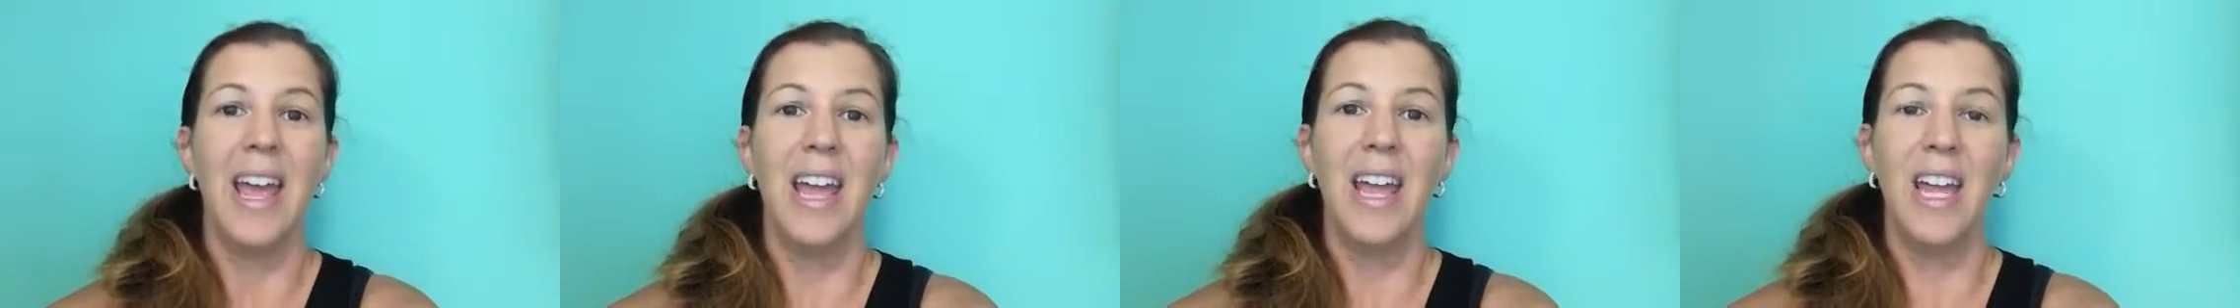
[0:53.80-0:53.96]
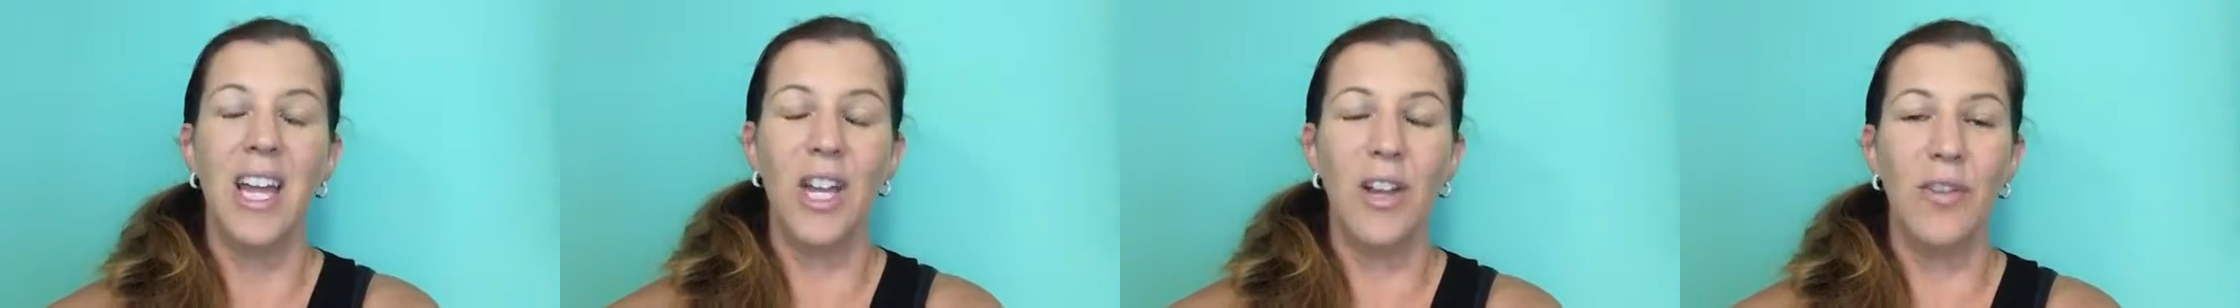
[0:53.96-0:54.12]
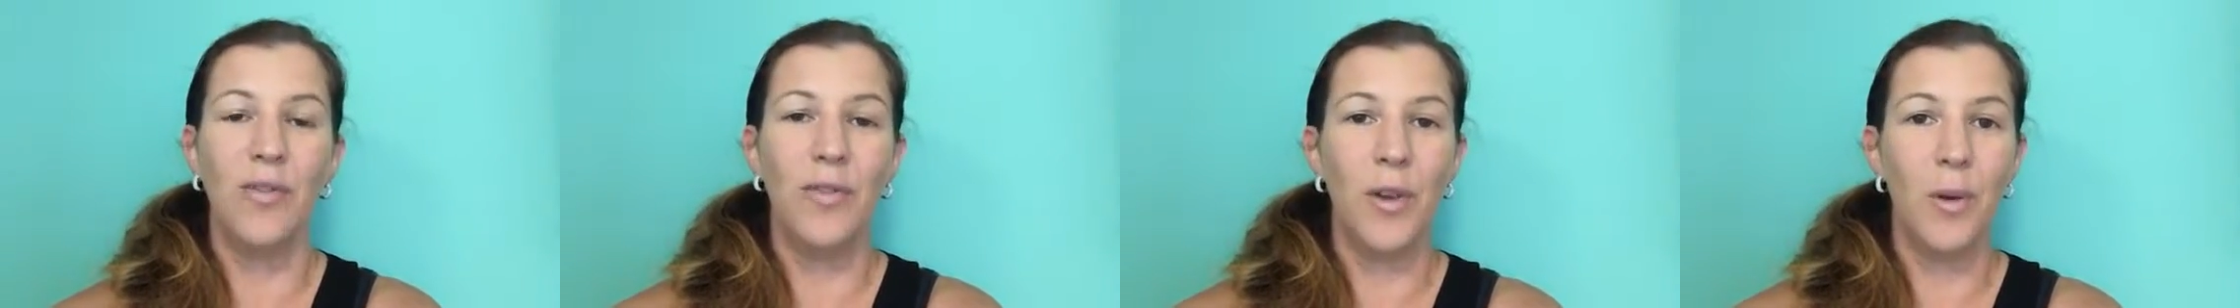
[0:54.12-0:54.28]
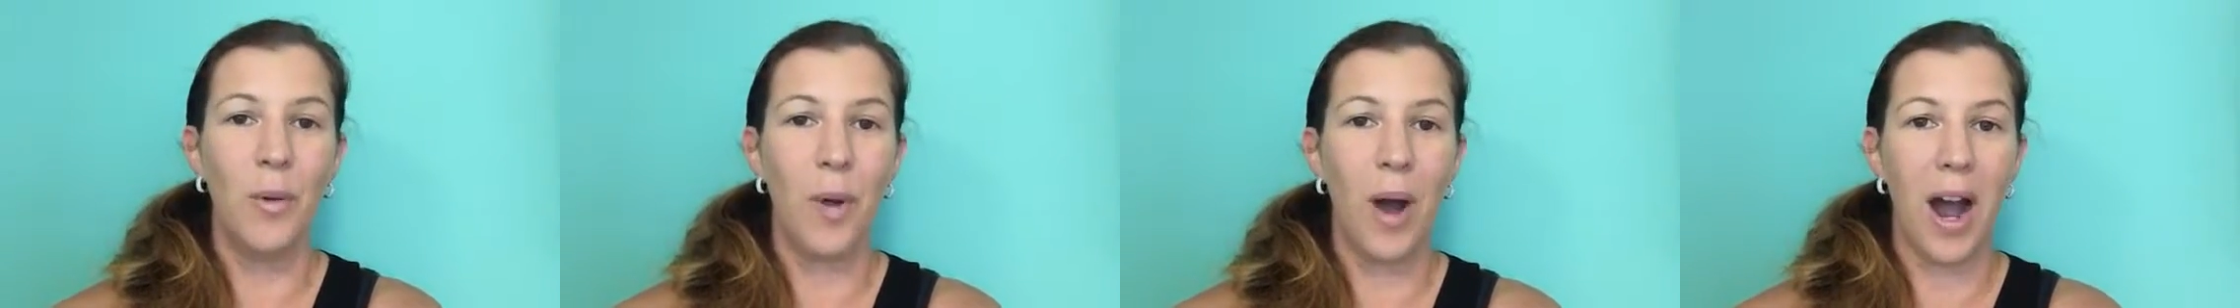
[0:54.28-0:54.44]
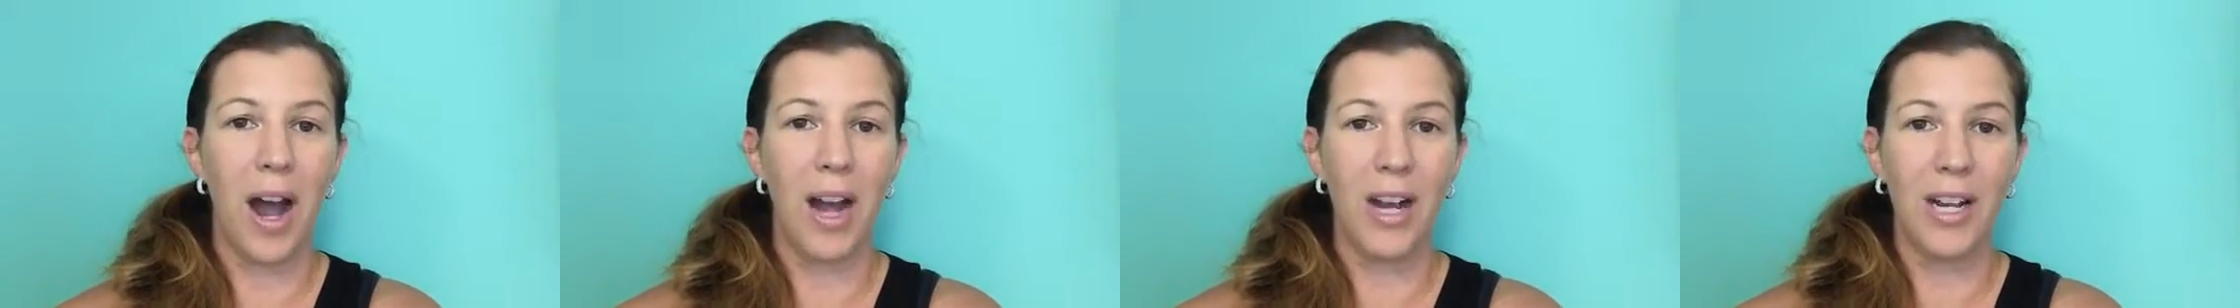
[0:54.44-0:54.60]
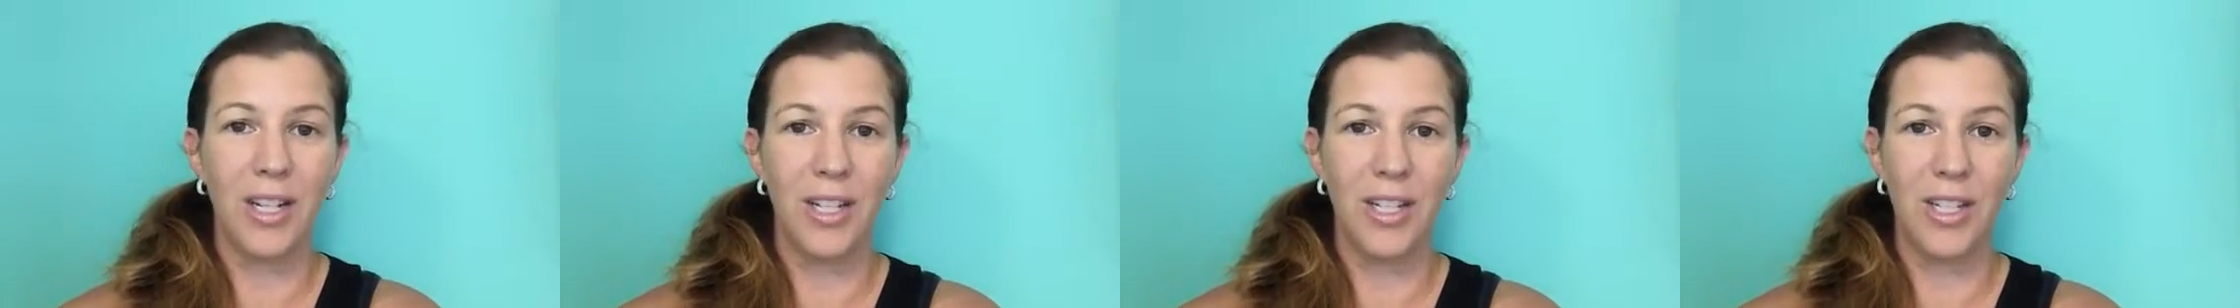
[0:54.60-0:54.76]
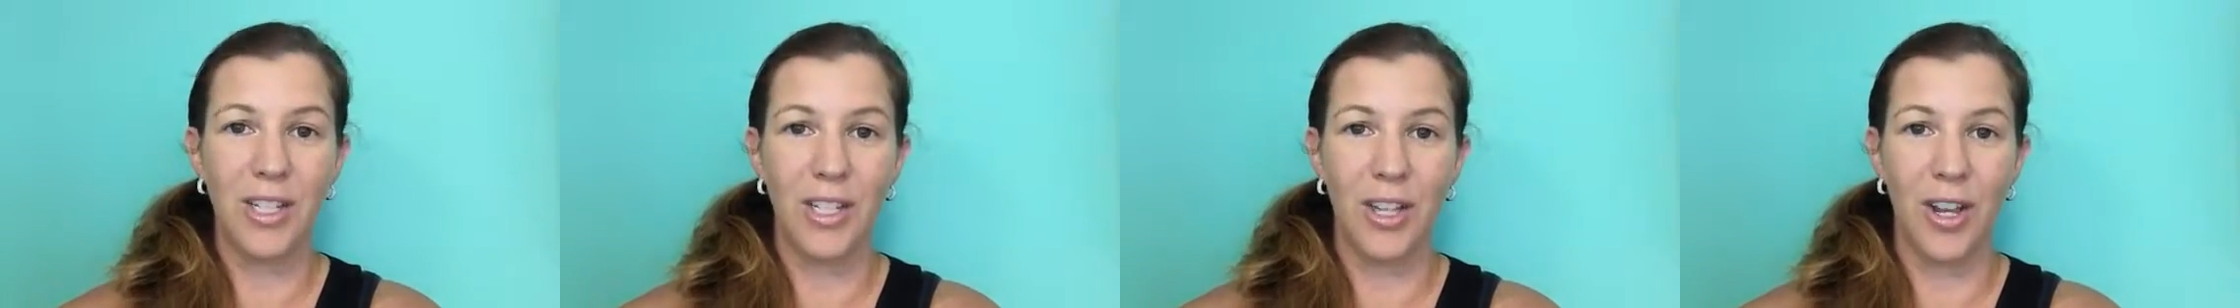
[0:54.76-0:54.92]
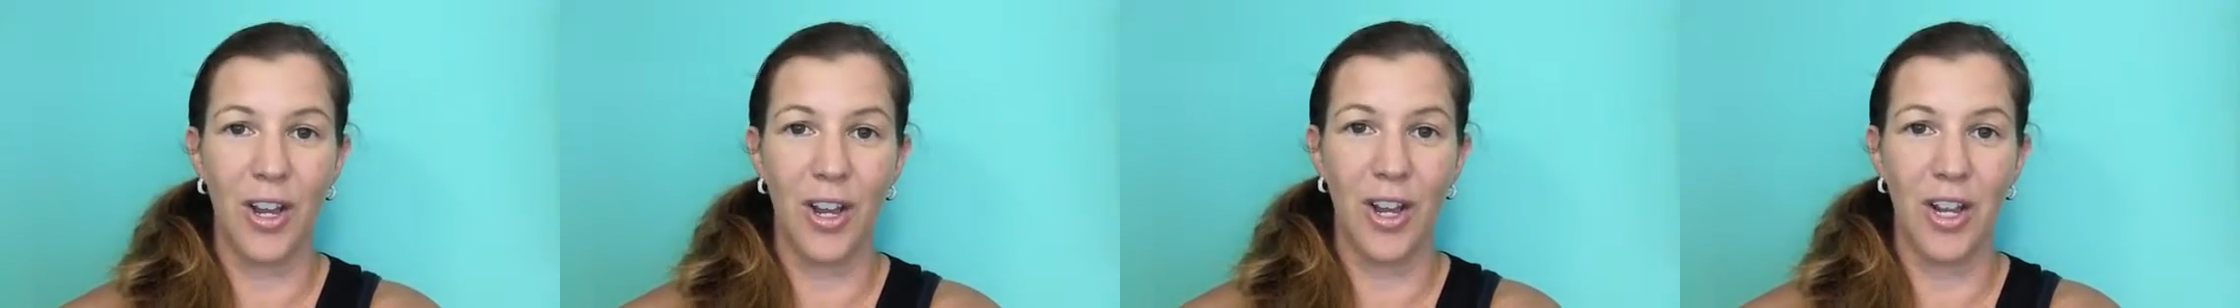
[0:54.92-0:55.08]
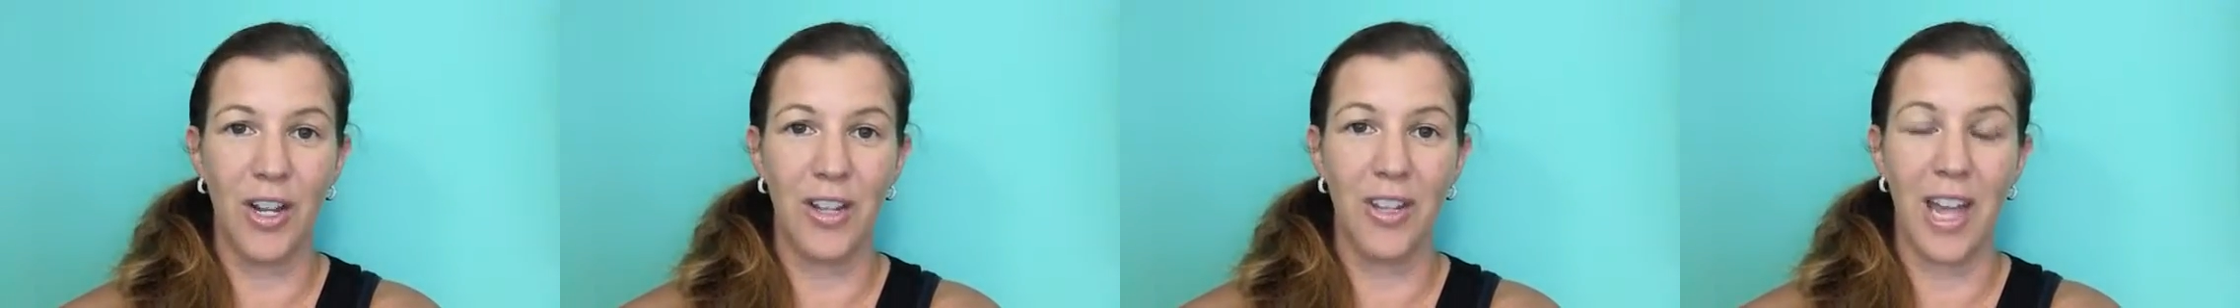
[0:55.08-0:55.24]
If you are
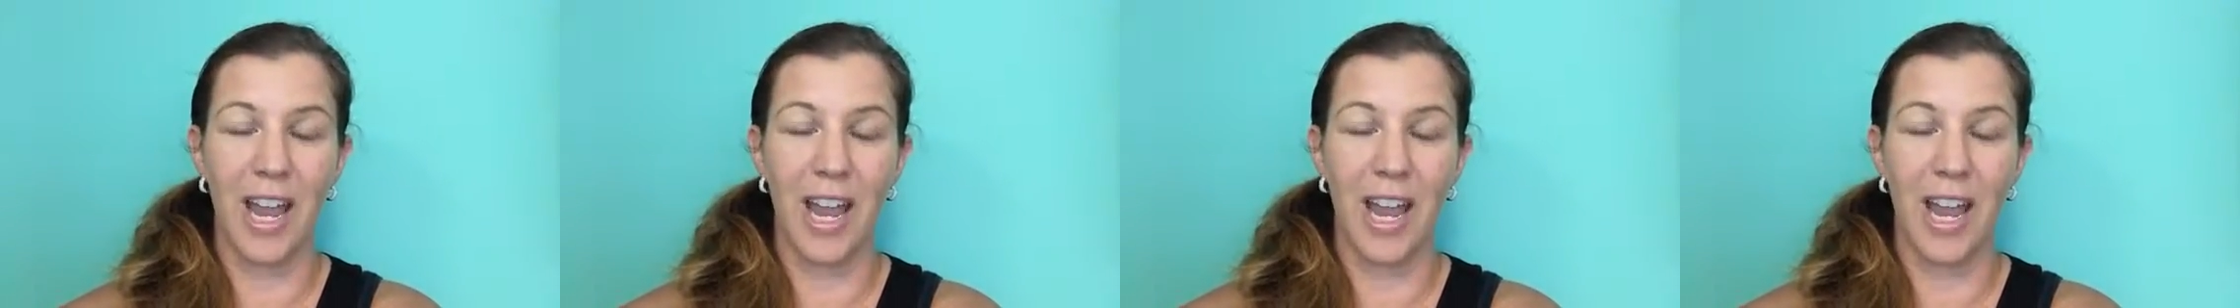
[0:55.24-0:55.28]
concerned,